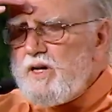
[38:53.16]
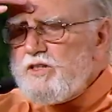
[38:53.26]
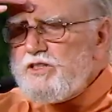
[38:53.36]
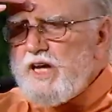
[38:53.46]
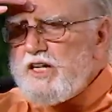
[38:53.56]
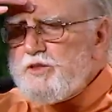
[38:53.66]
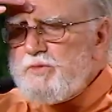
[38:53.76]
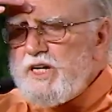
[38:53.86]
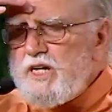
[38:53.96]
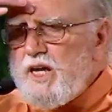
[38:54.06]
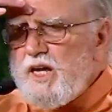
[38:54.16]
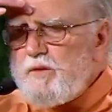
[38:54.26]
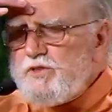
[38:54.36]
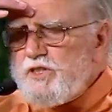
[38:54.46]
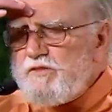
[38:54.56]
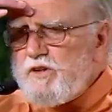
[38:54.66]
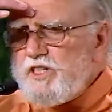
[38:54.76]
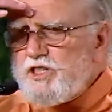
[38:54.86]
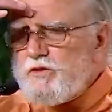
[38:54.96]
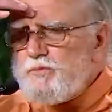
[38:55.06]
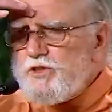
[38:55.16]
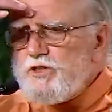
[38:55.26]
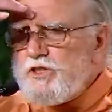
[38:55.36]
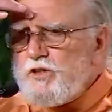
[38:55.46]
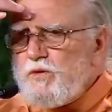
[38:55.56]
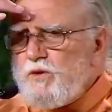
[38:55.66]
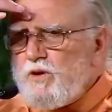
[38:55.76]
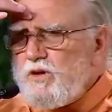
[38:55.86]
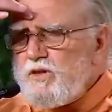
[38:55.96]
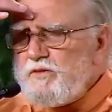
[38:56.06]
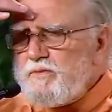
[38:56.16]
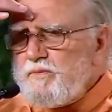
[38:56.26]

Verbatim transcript: It has many names in the very scriptures of the world